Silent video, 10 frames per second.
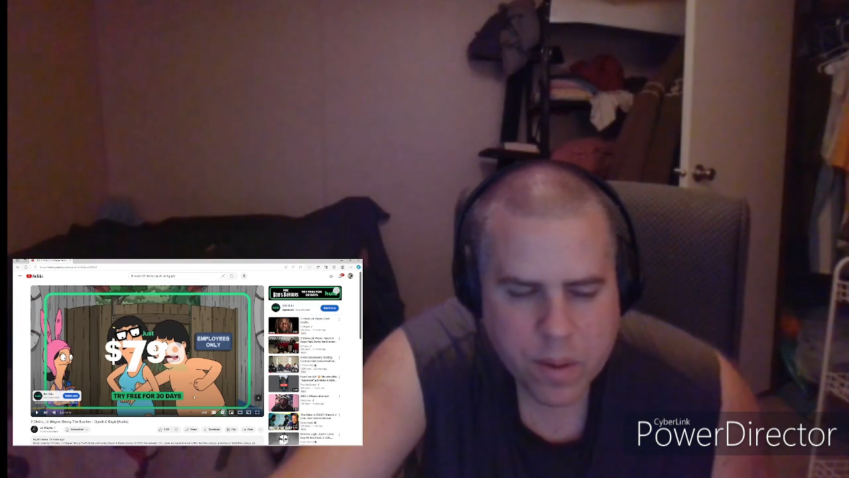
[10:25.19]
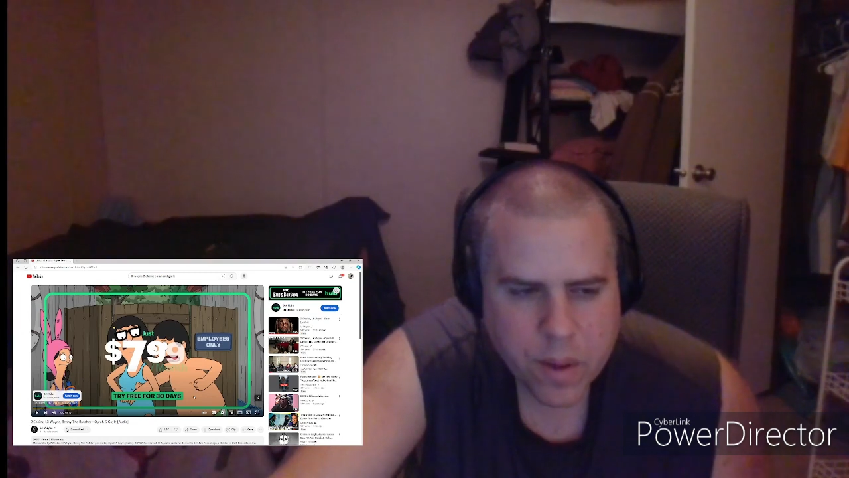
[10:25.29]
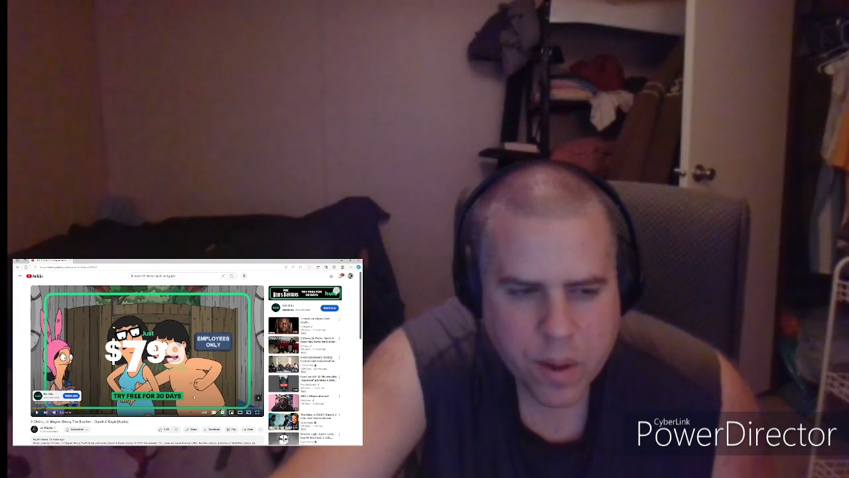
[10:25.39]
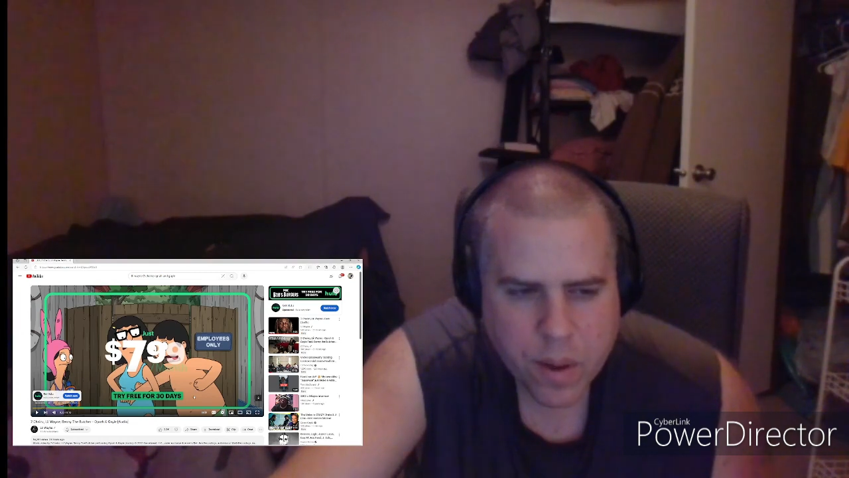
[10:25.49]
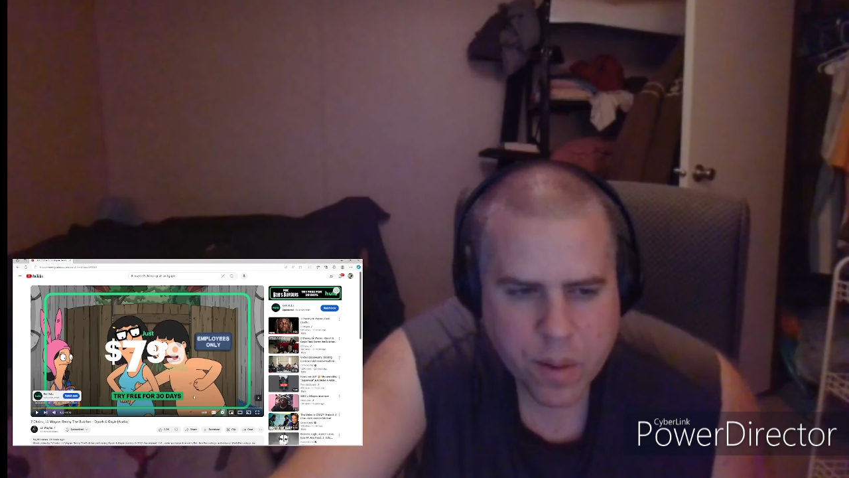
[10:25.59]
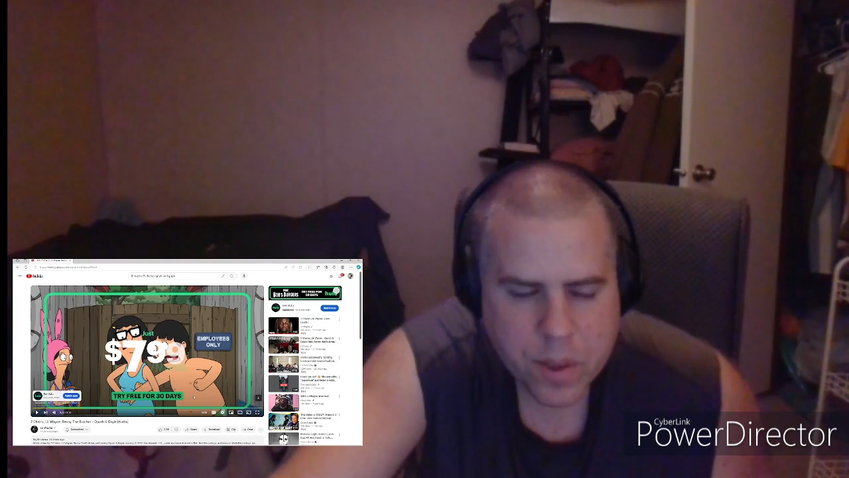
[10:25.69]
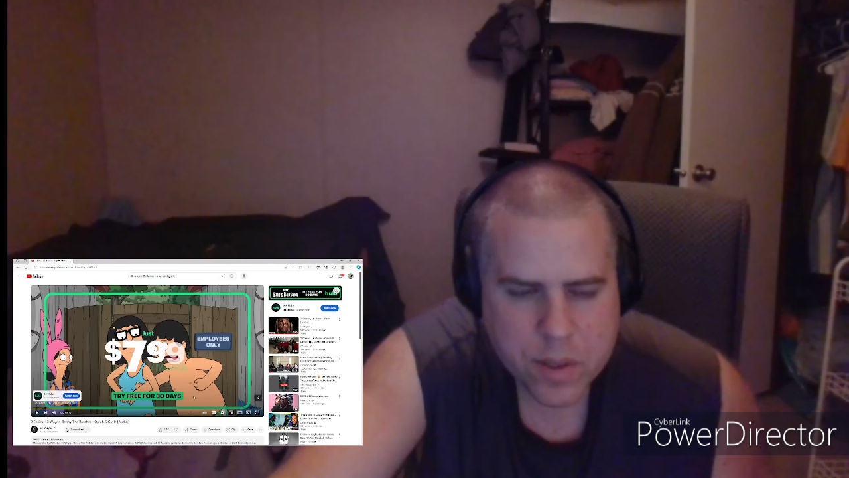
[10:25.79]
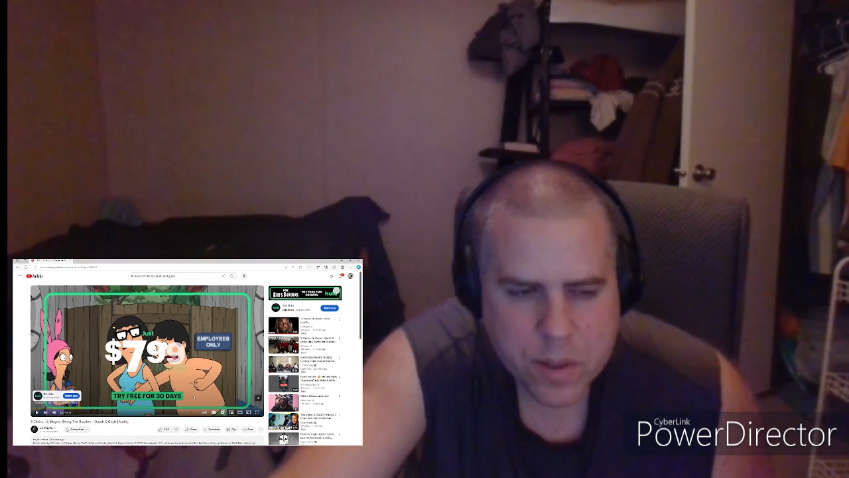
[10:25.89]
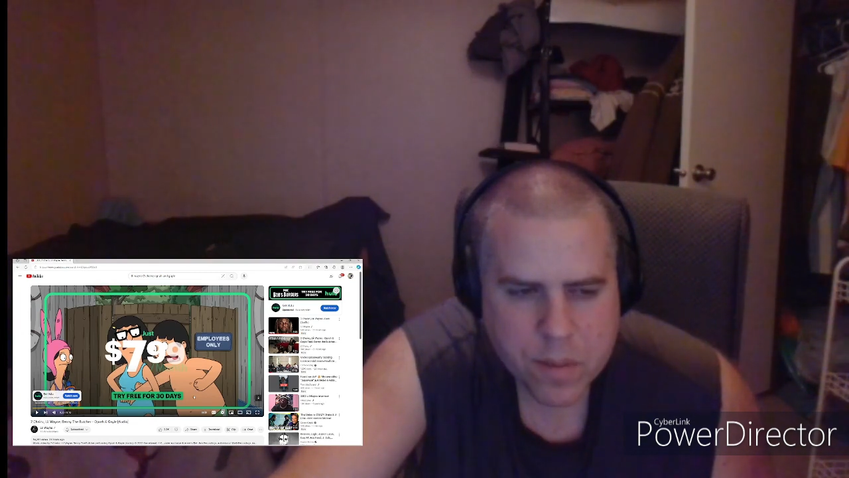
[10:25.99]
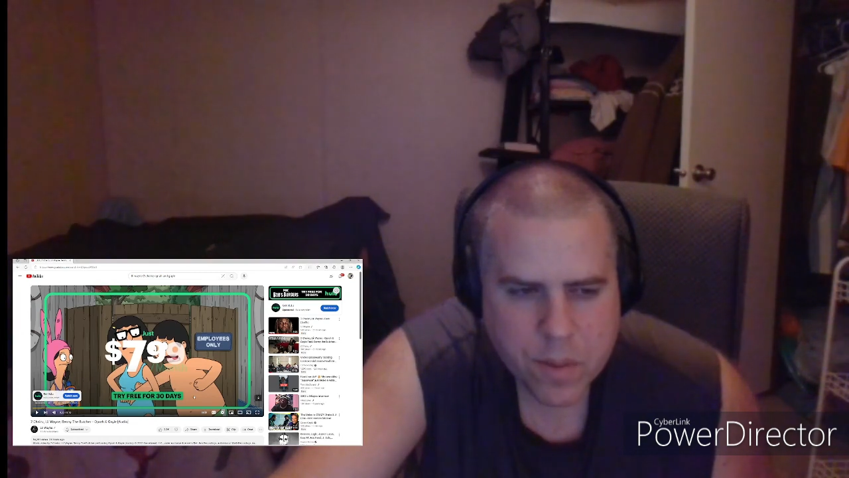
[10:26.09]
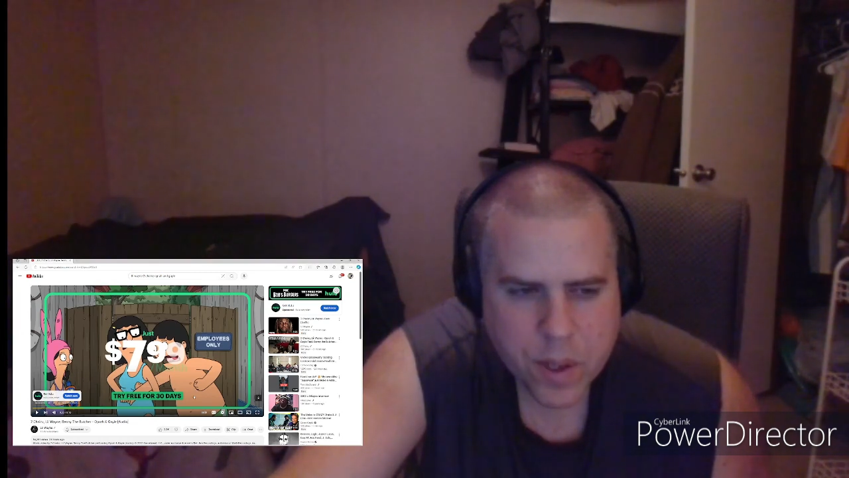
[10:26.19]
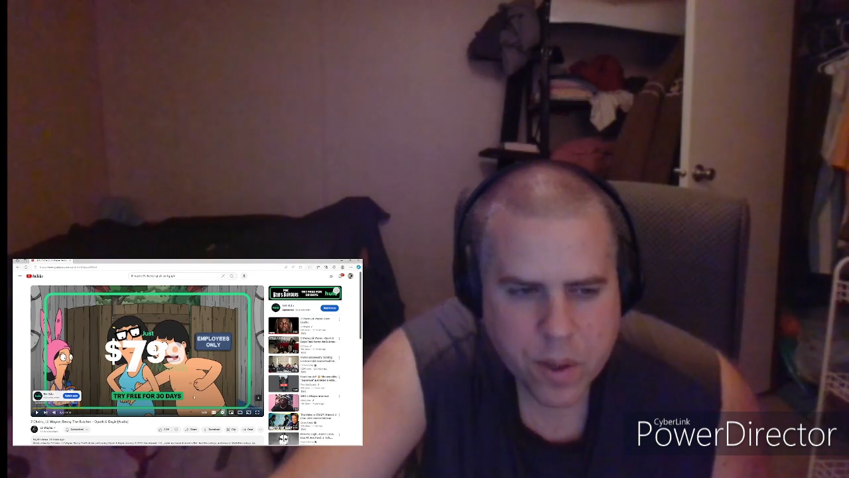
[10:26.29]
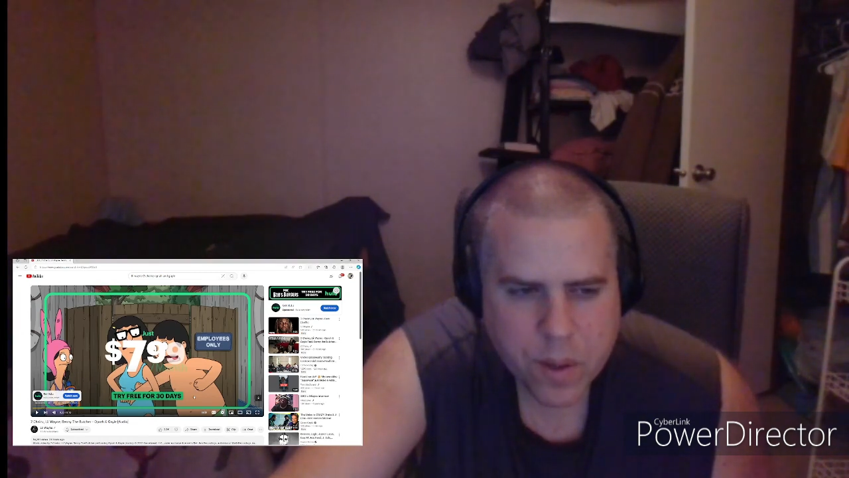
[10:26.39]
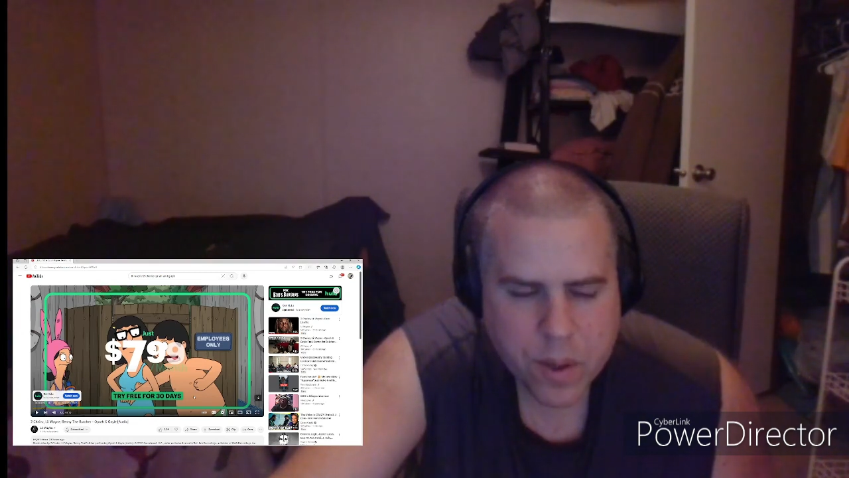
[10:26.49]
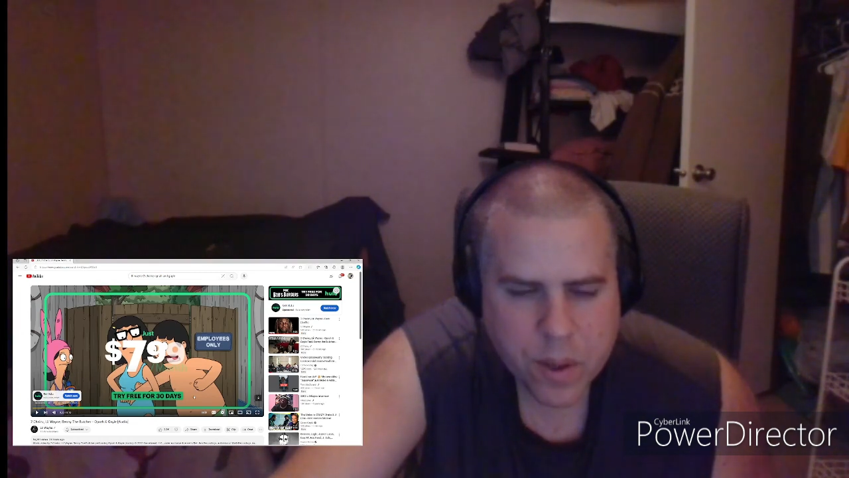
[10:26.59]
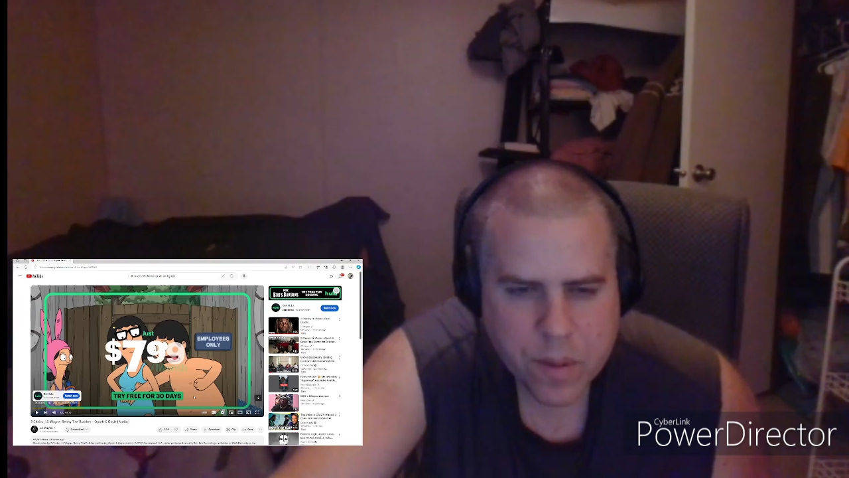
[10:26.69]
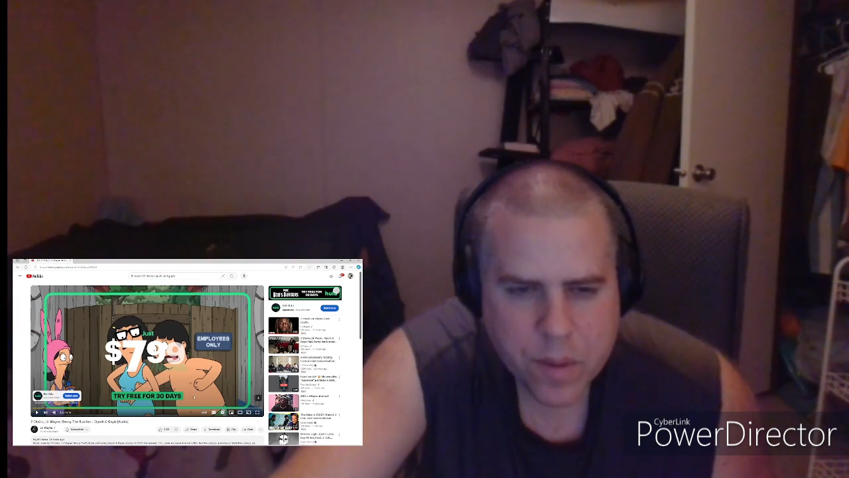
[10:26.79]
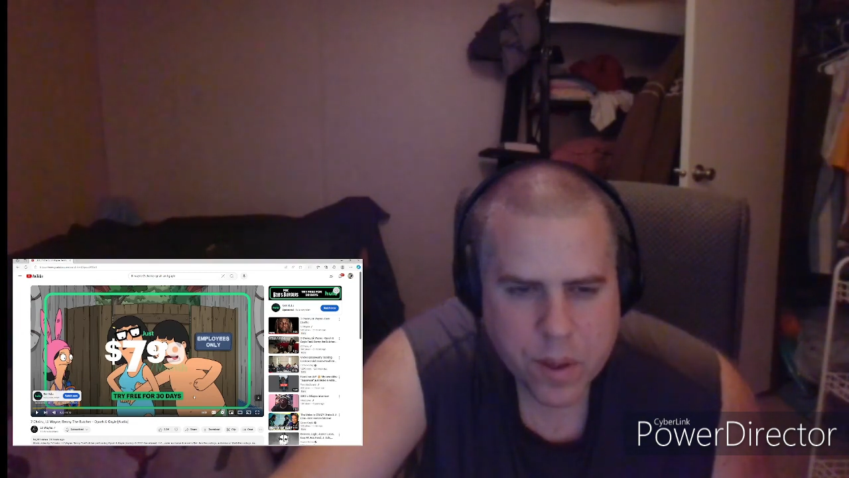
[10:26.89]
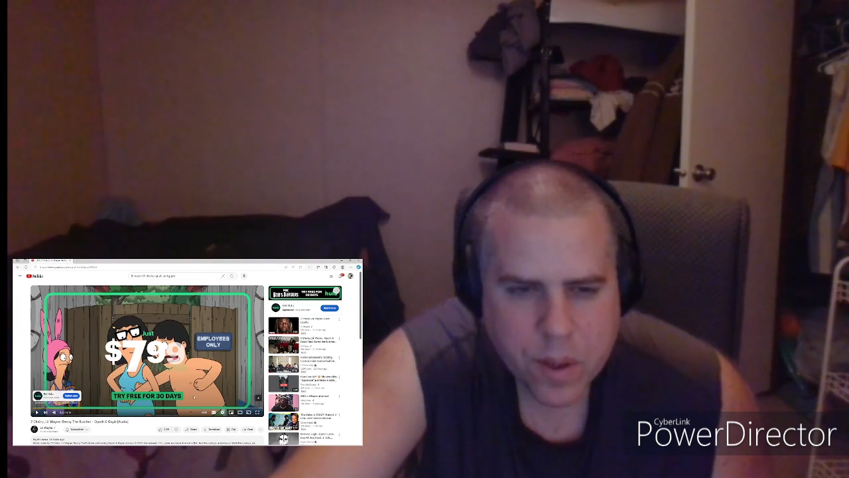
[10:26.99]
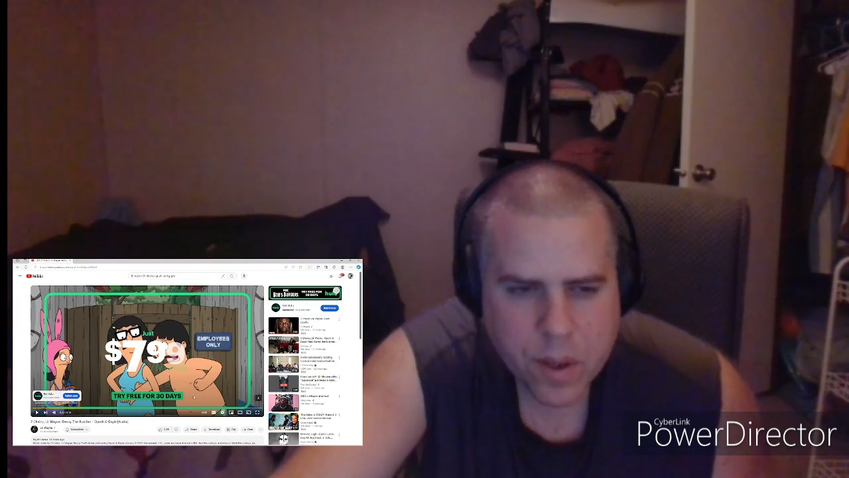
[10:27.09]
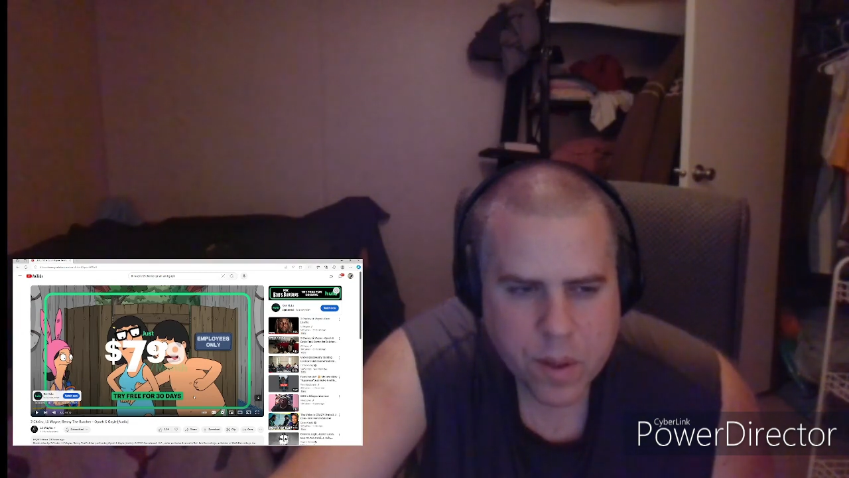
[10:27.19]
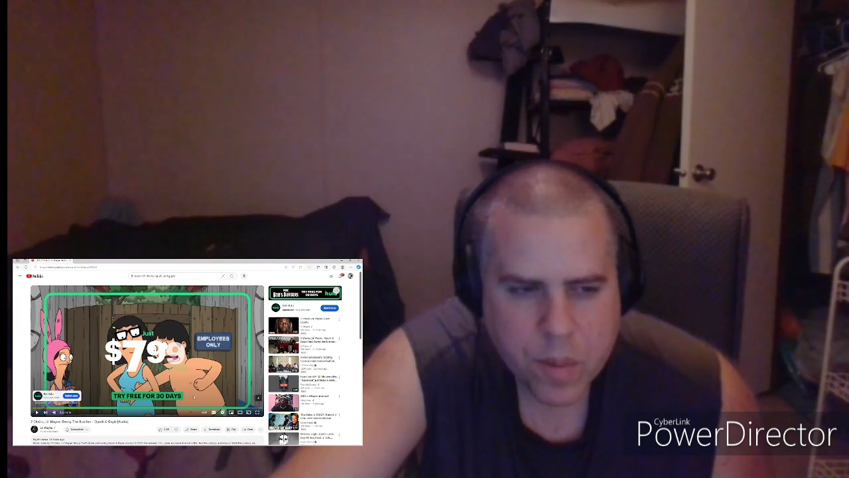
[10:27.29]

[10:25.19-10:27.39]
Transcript: you know, I wasn't really, really feeling it,